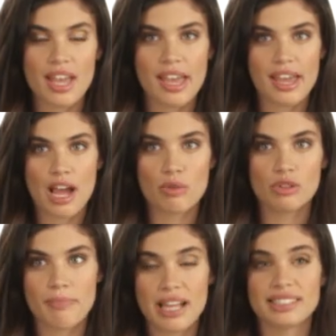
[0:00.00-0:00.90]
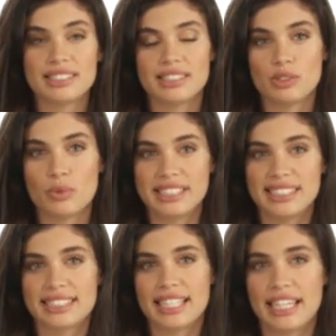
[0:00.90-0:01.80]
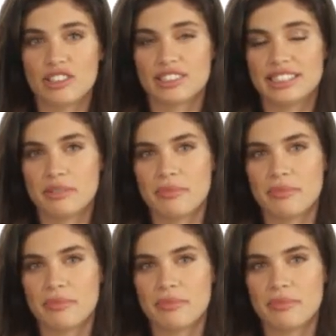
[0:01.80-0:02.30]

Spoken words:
And I would balance it with Skittles in the